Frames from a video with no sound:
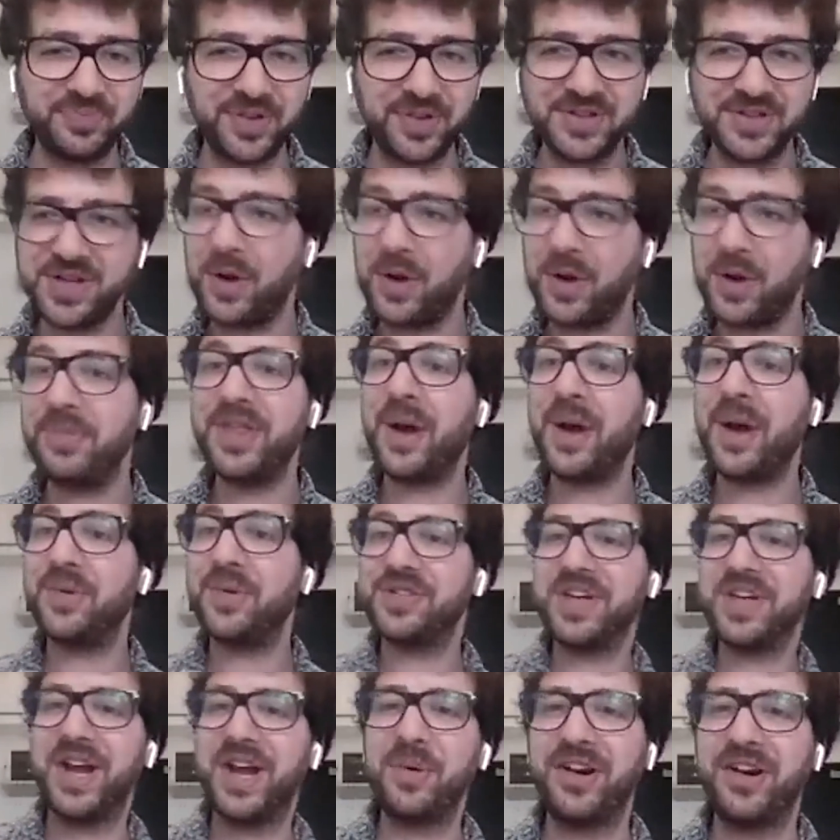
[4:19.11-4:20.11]
So that was
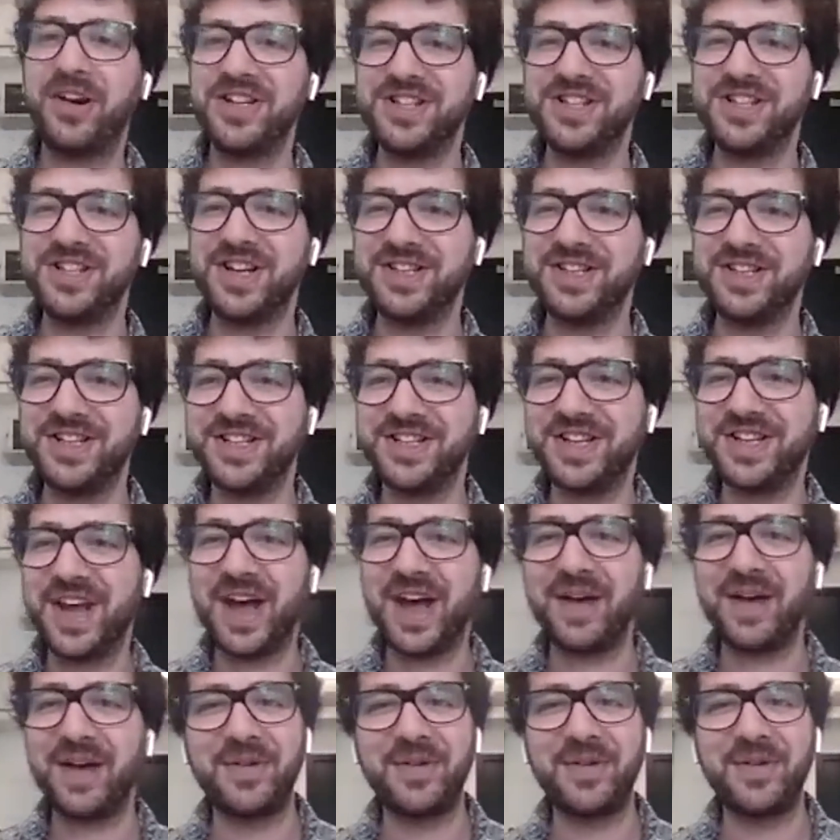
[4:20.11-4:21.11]
kind of where it started.
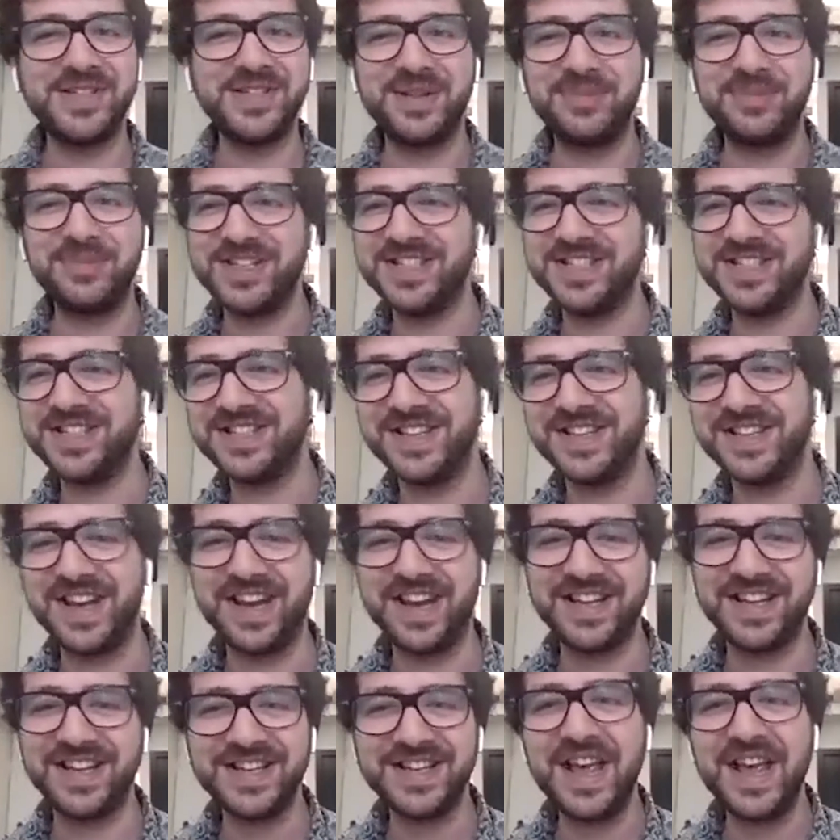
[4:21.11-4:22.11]
Obviously, the business
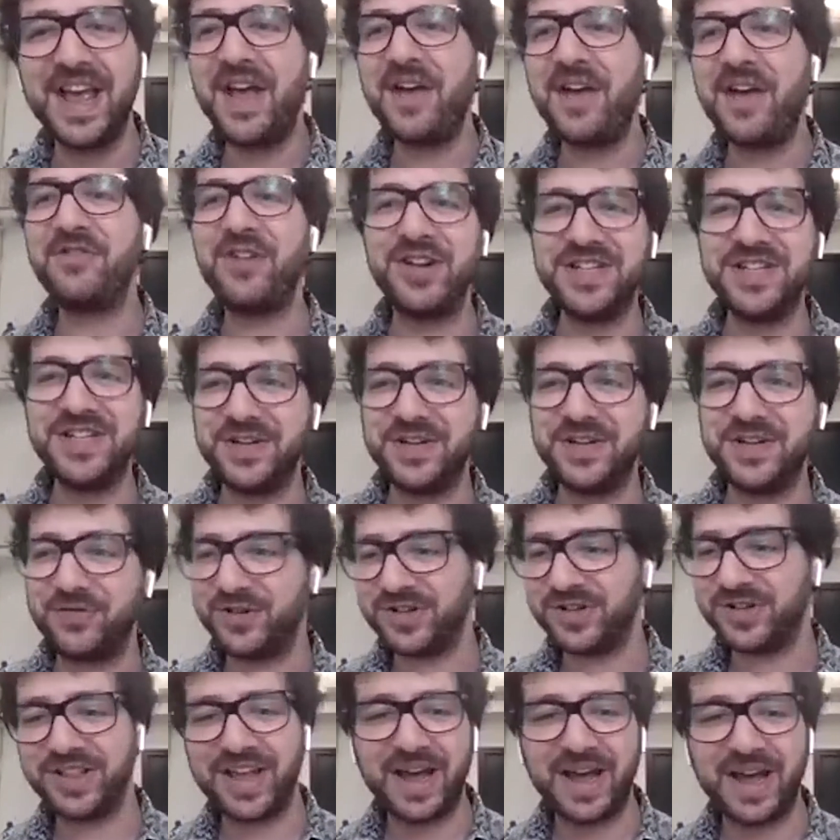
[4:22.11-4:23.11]
today is very
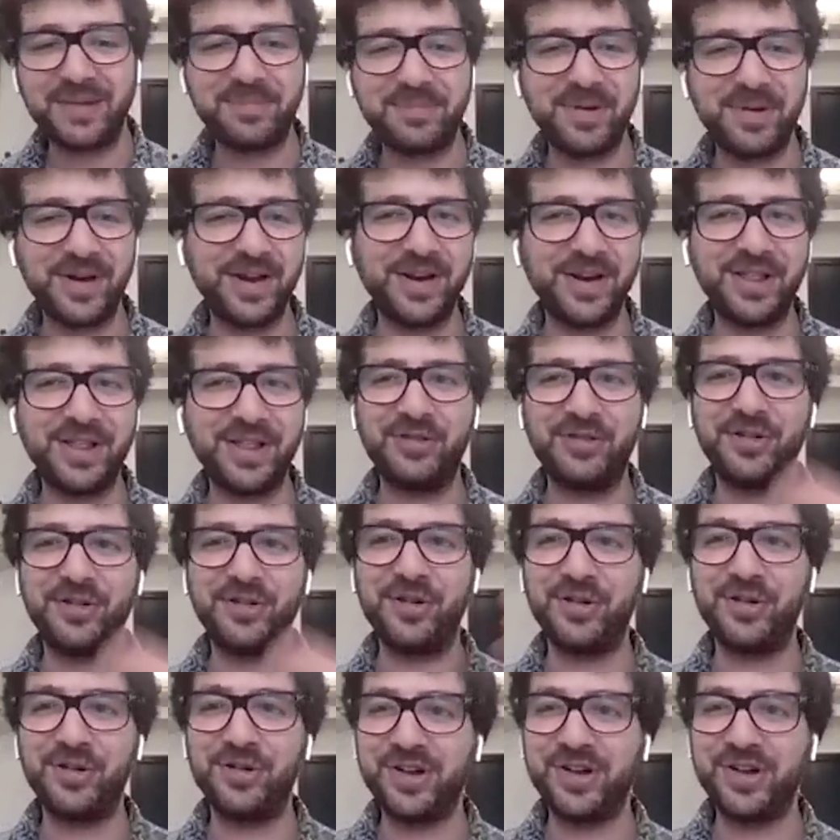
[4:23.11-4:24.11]
different to that, but
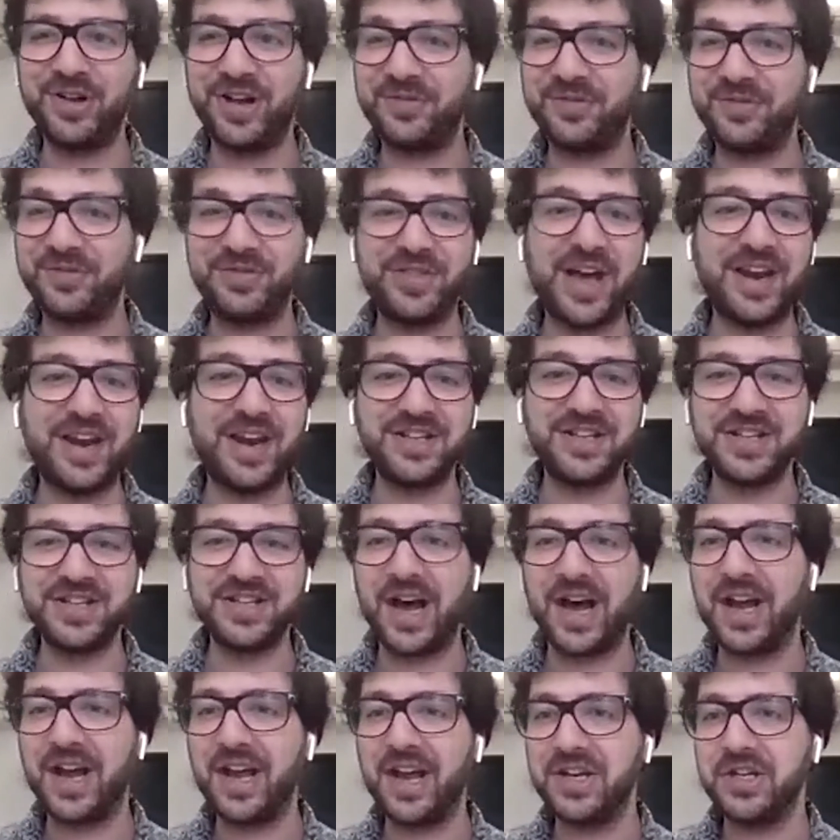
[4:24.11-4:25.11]
through kind of that
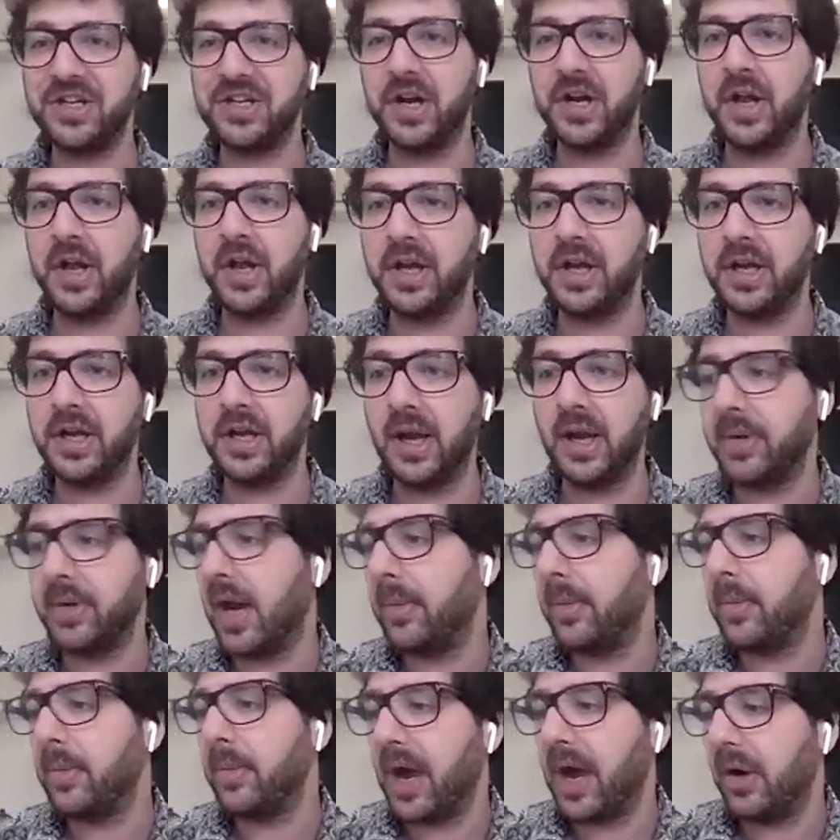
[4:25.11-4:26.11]
entire journey, I mean,
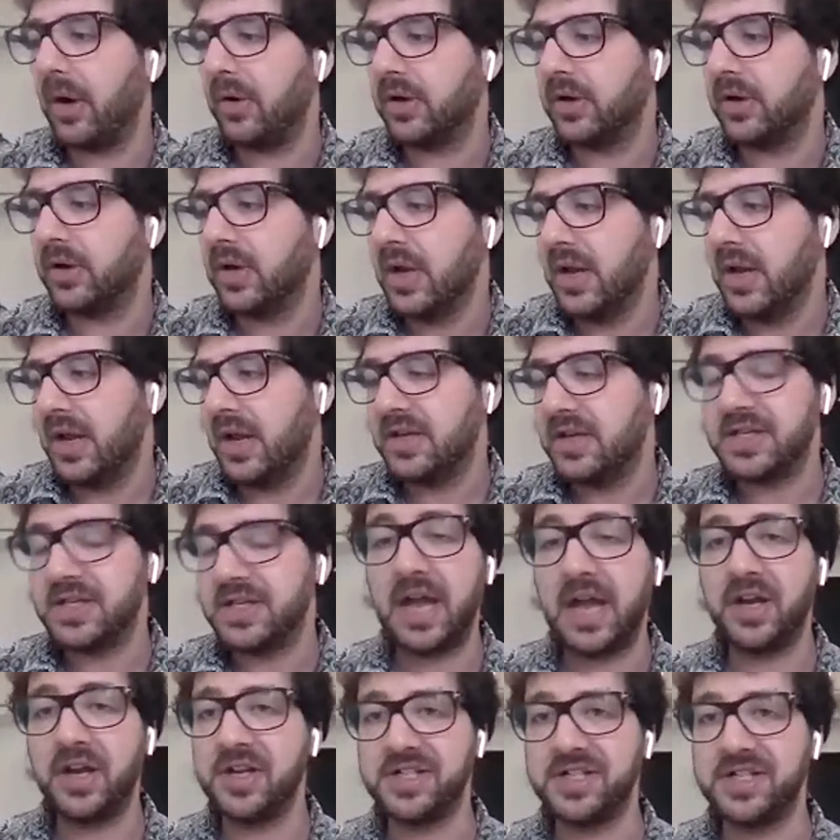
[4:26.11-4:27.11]
I'm about
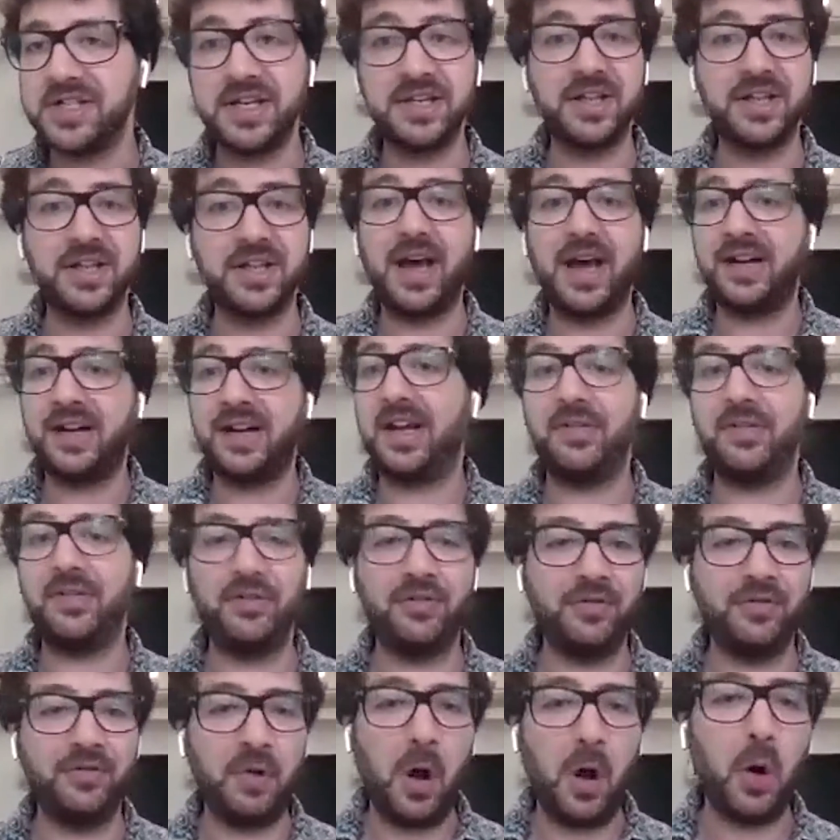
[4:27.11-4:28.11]
10 years into that kind of
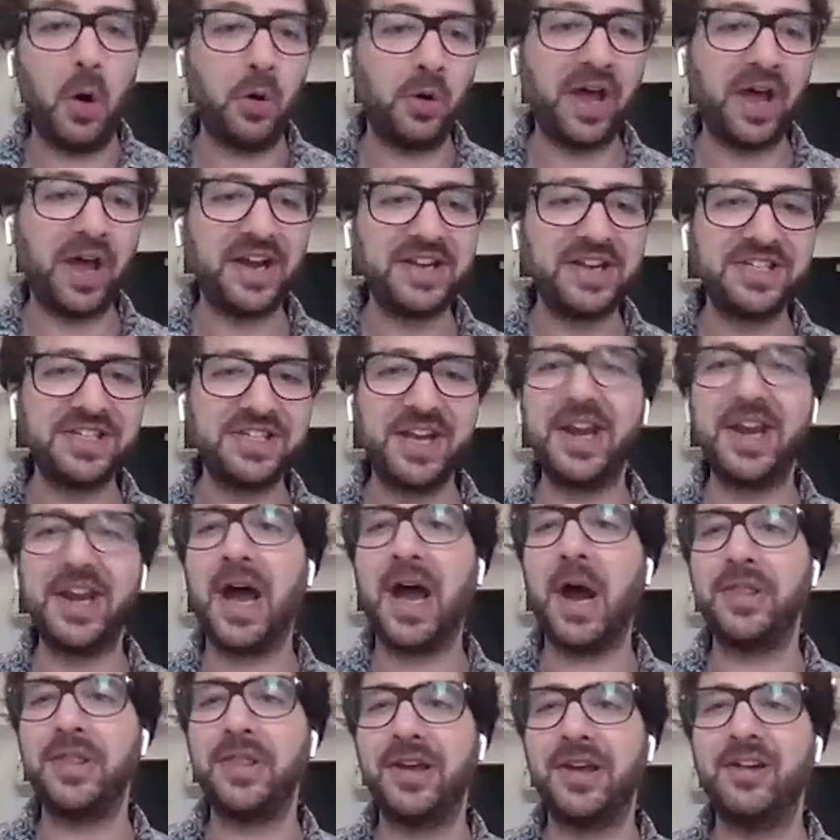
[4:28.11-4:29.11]
whole idea
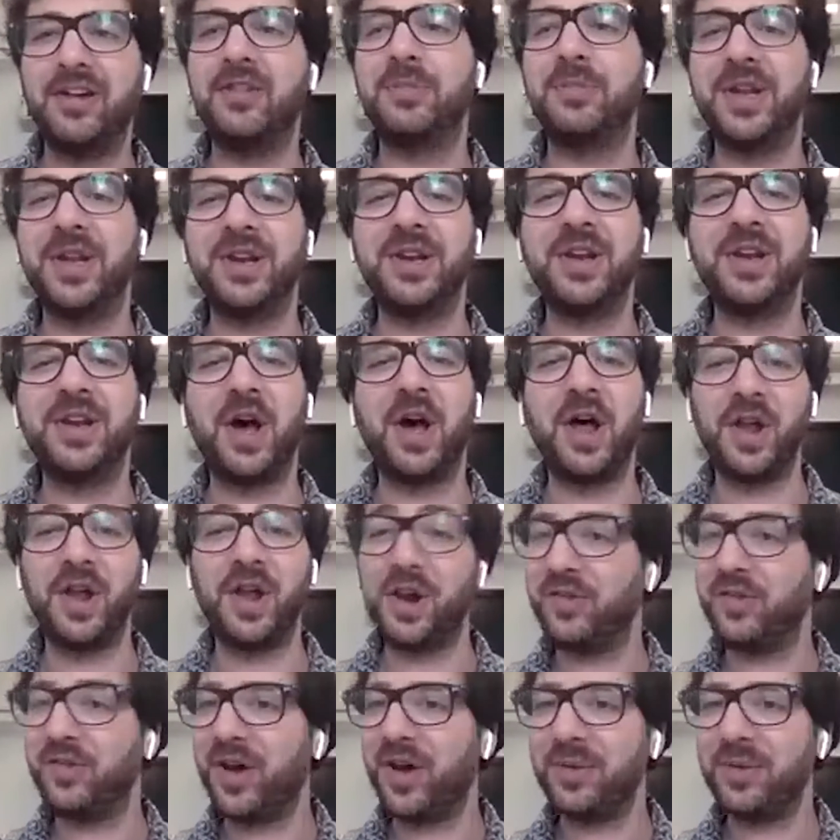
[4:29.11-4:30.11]
now, and there have been a lot
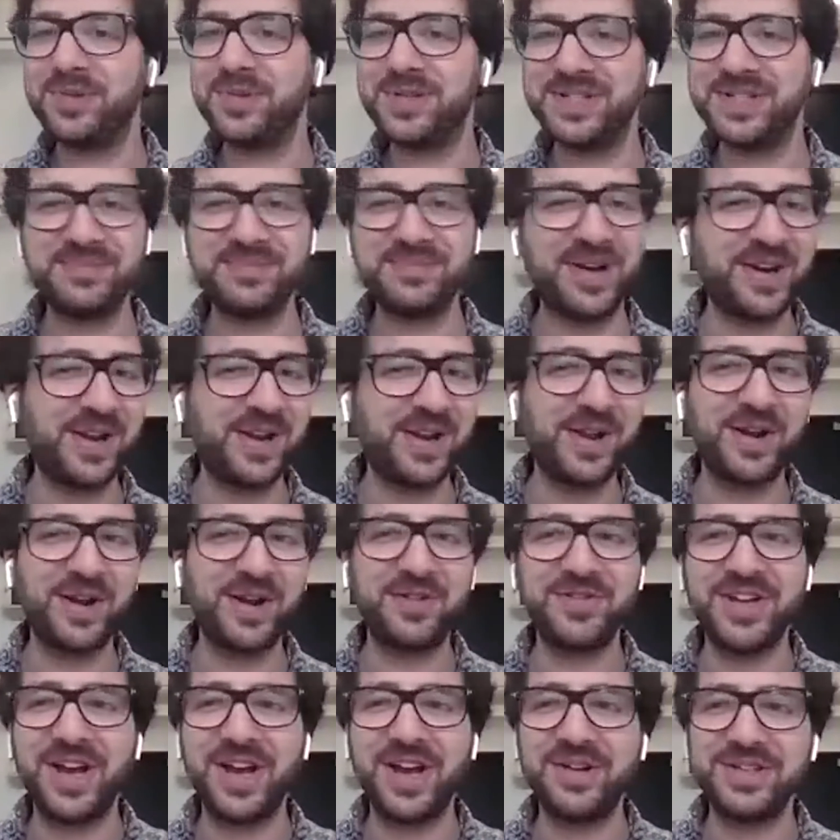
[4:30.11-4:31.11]
of ups and a lot
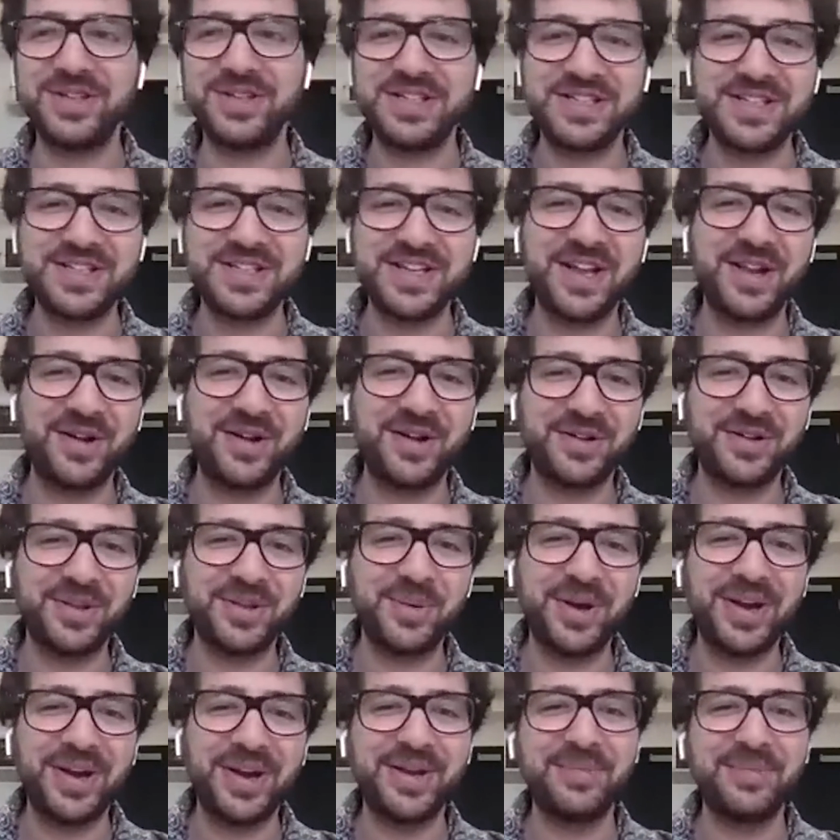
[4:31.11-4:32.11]
of downs along the
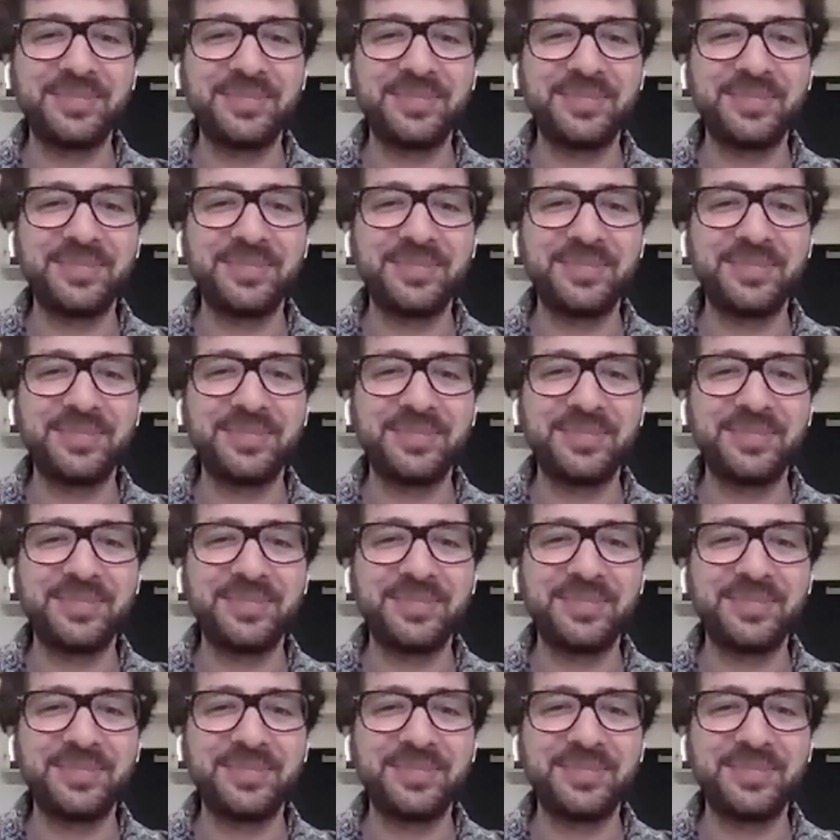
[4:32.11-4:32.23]
way.